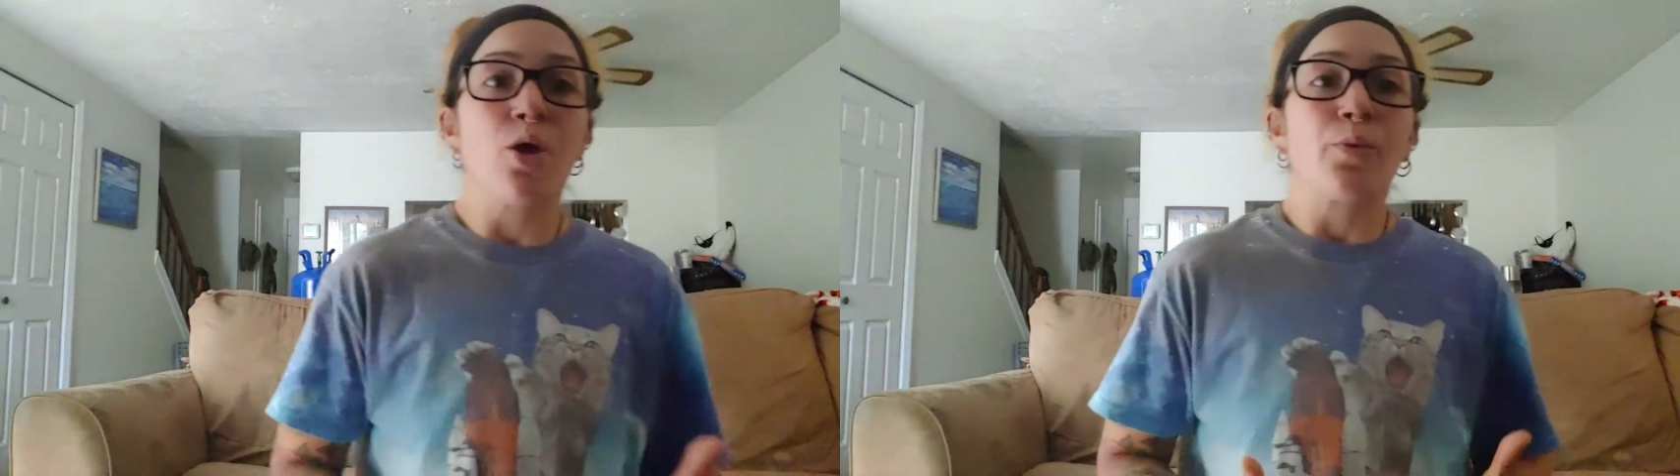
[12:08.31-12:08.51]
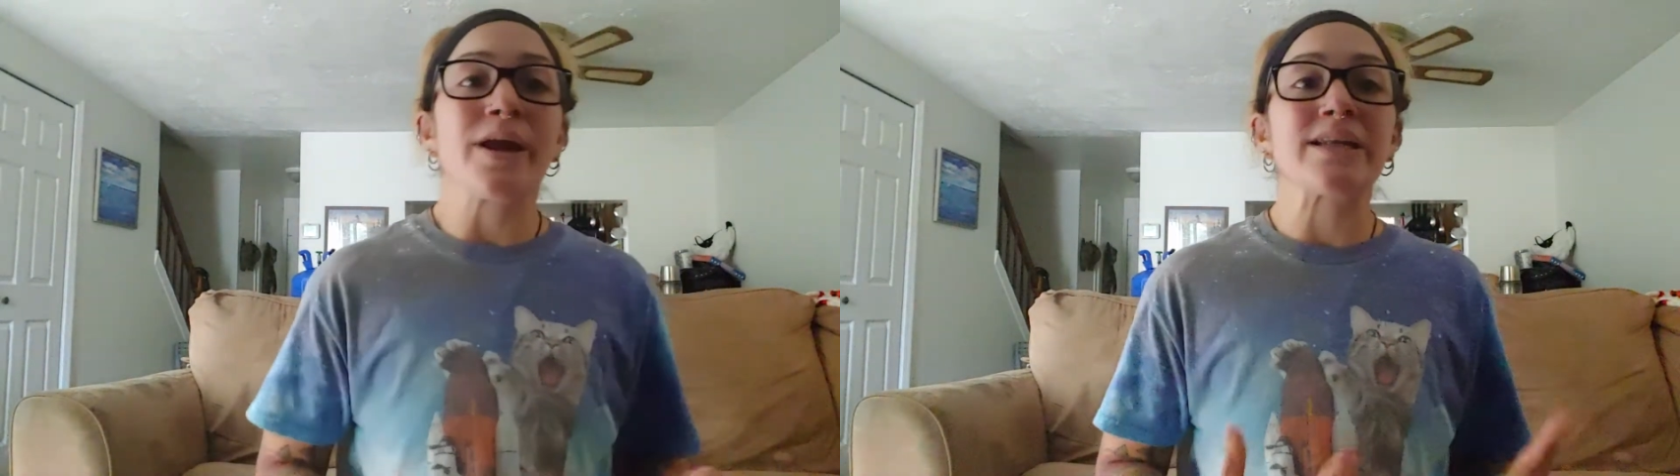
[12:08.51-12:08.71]

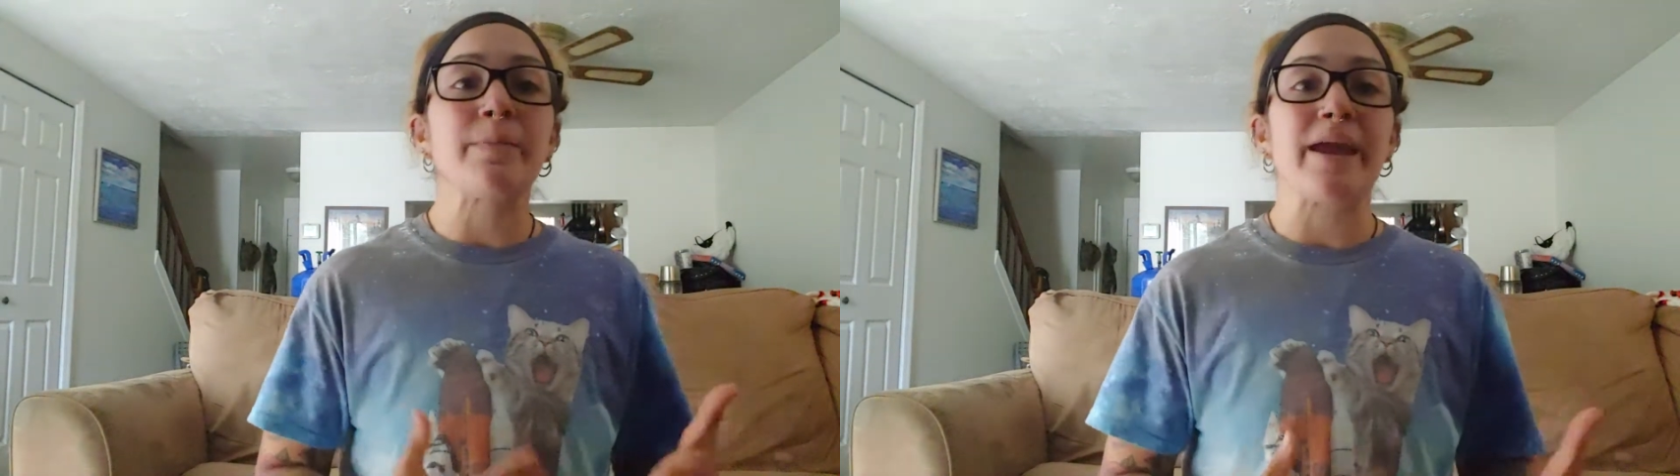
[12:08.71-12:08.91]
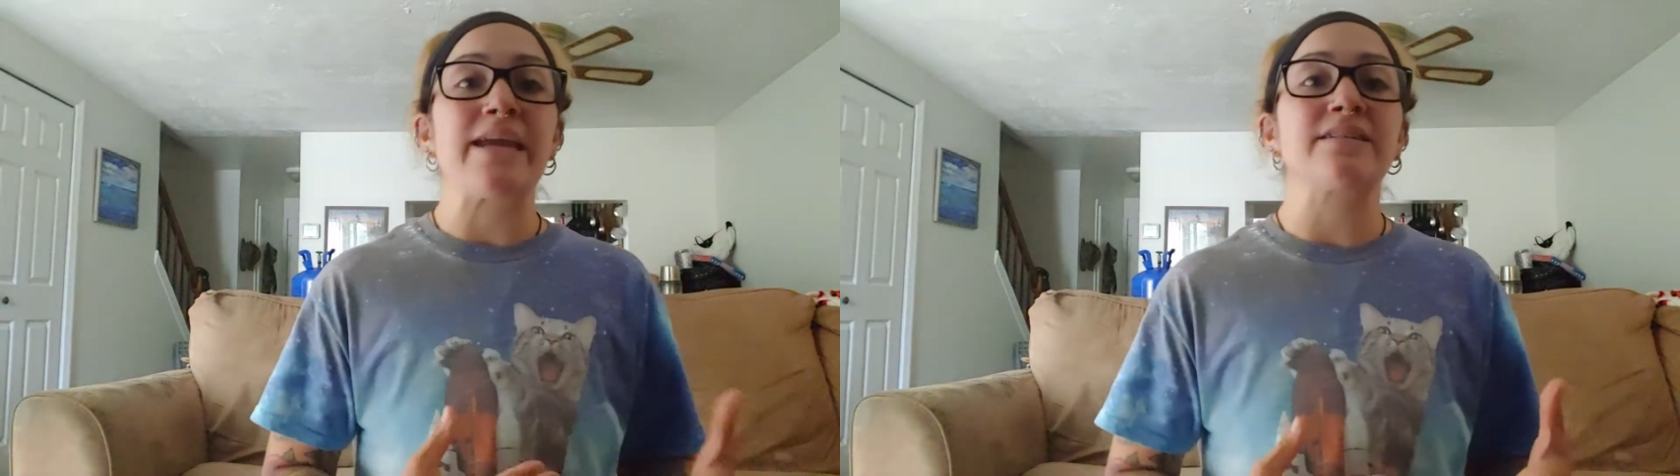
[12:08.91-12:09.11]
we had to
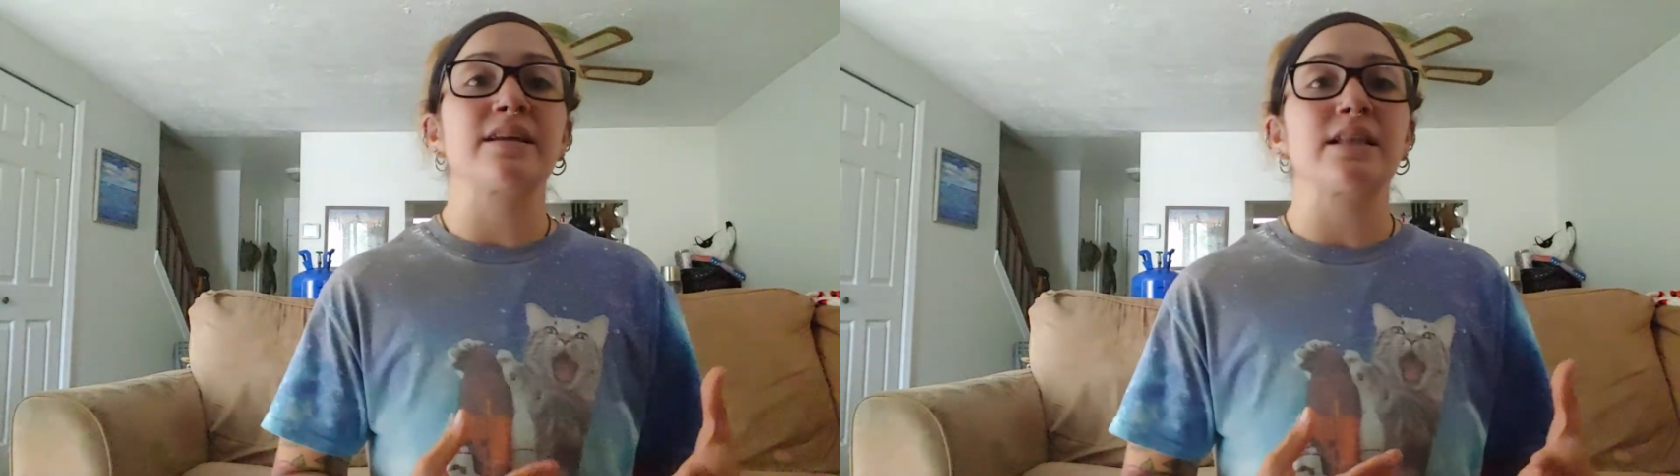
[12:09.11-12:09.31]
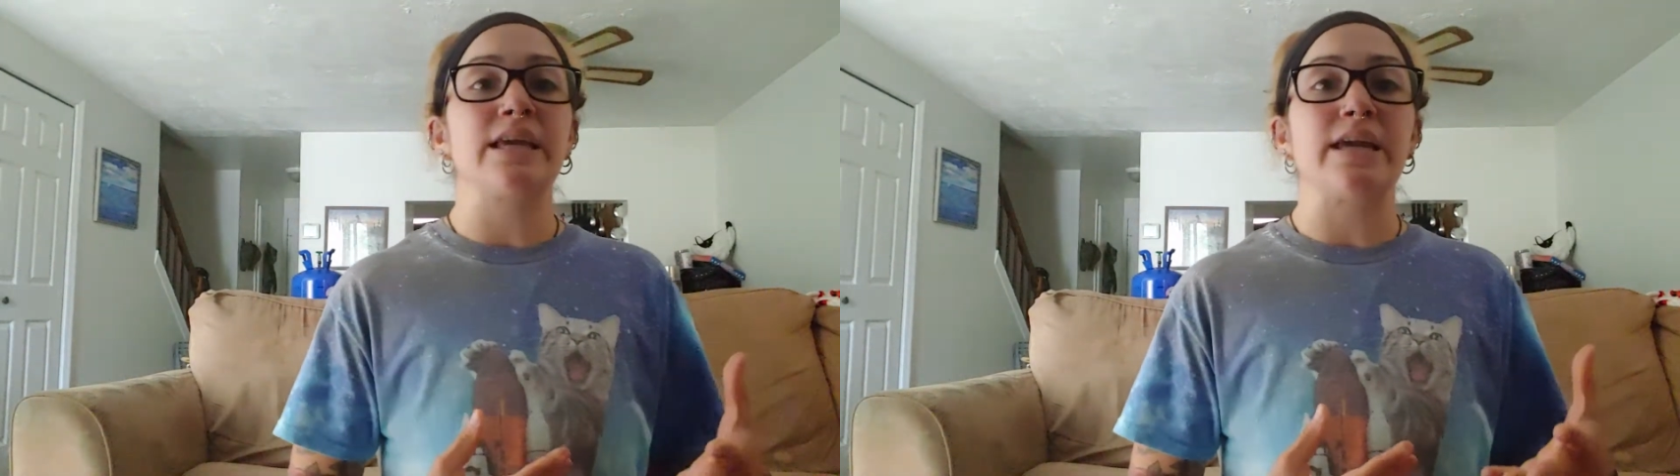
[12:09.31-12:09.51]

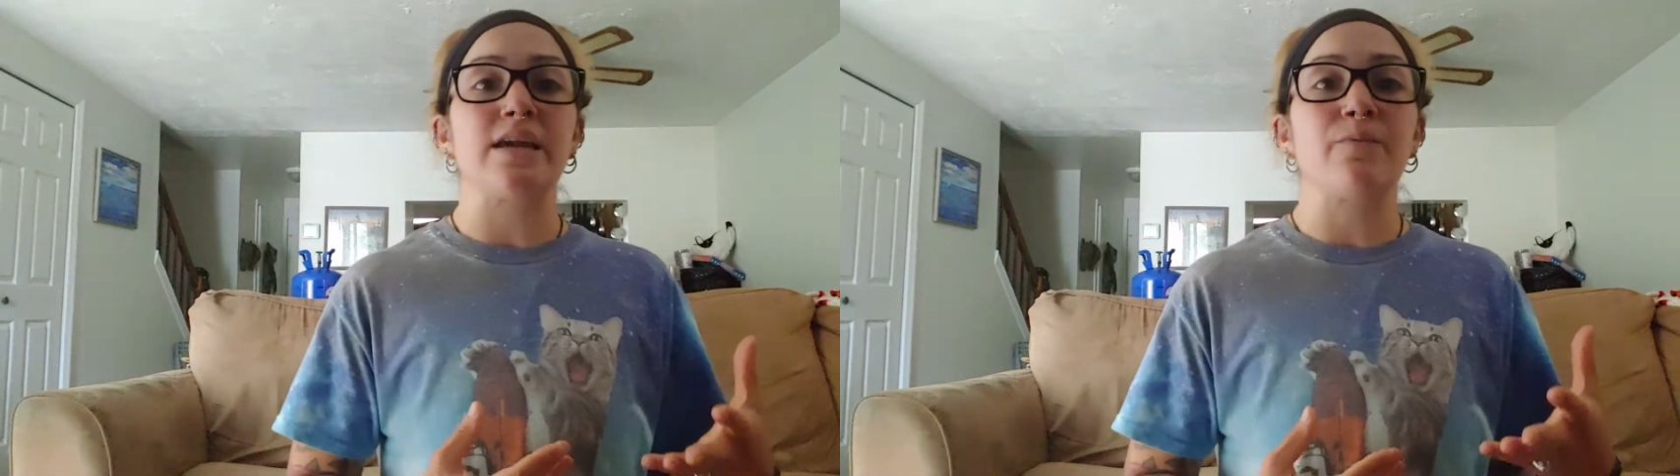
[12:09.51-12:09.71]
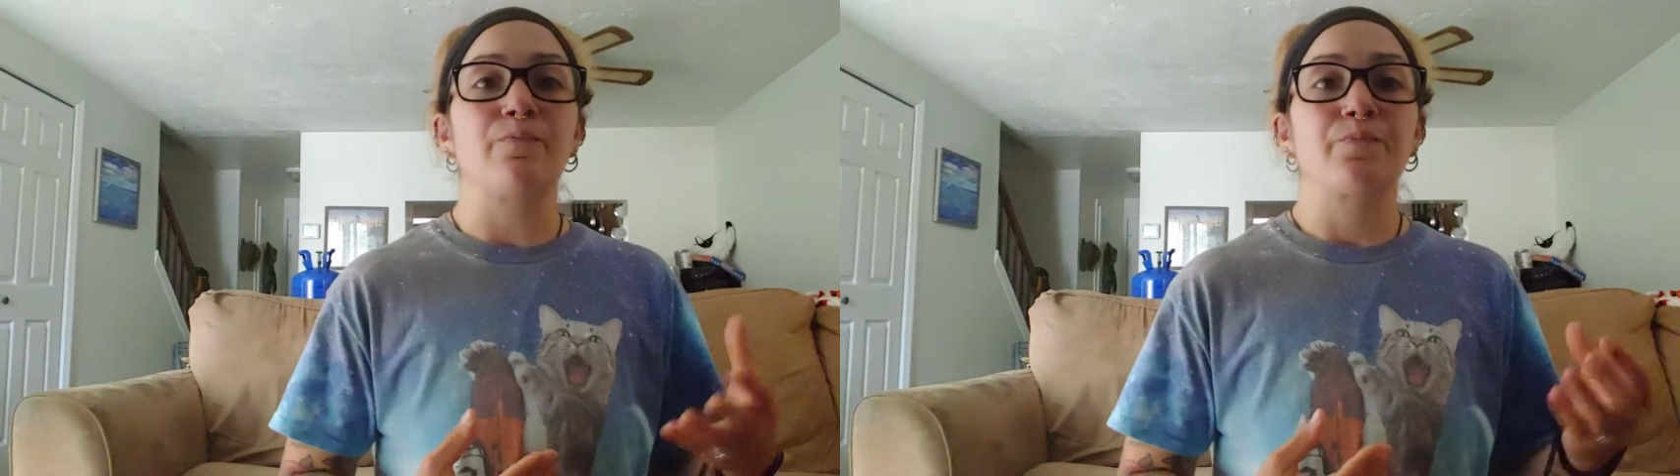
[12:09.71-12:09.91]

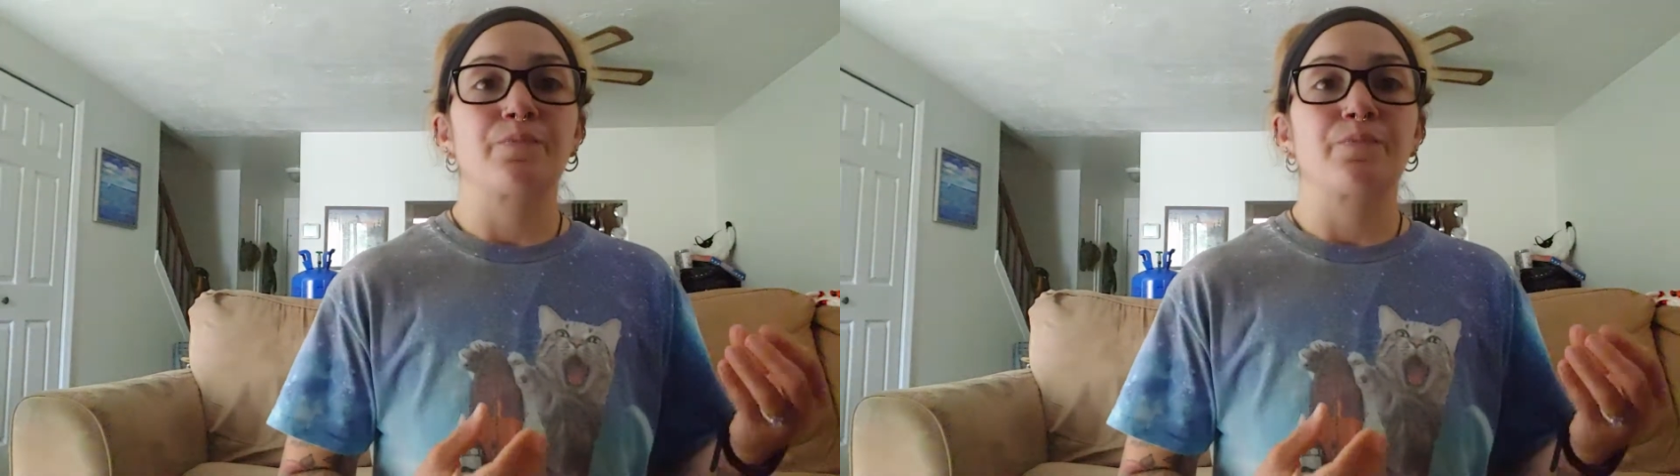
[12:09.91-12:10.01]
basically